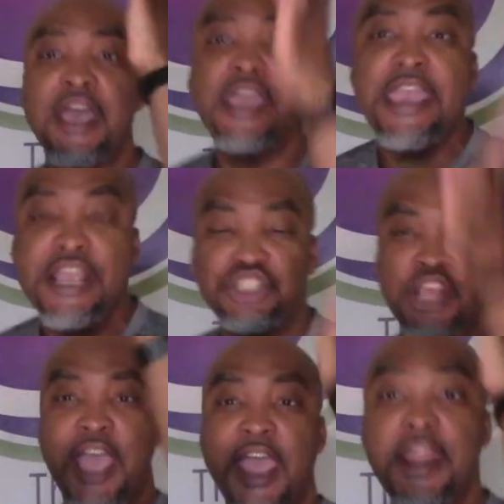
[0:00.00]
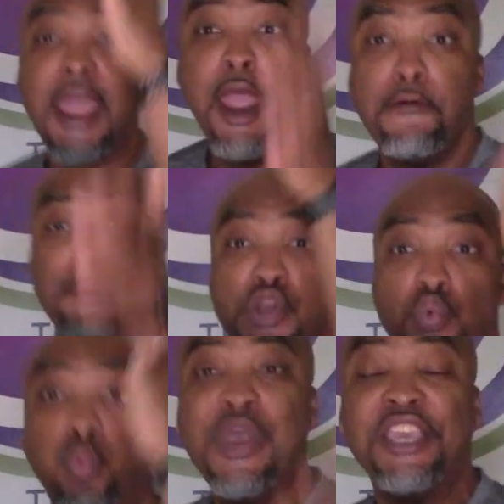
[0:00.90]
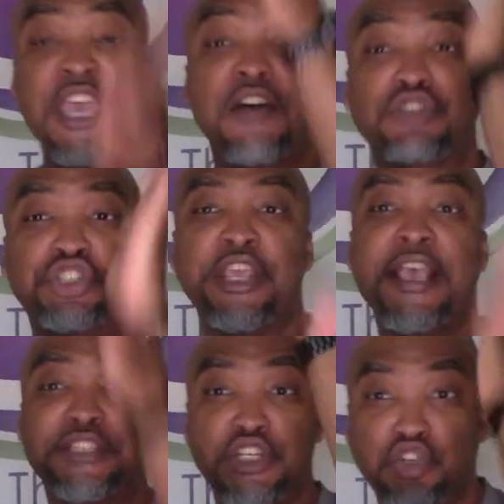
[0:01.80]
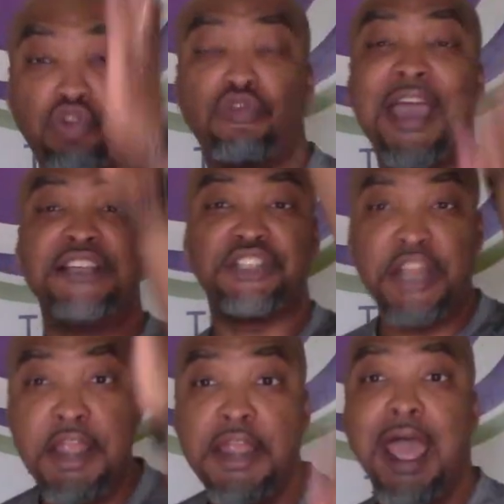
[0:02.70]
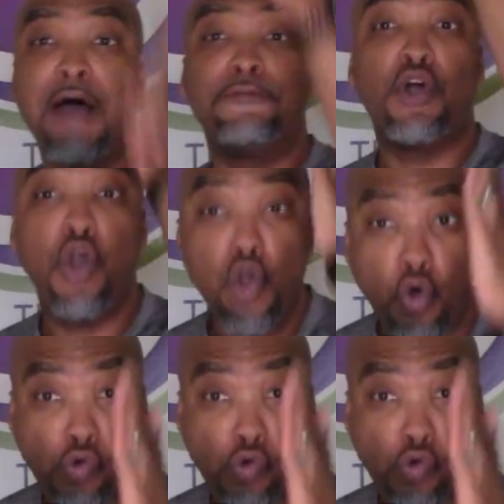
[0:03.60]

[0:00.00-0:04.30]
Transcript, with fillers: each and every week if Jesus Christ never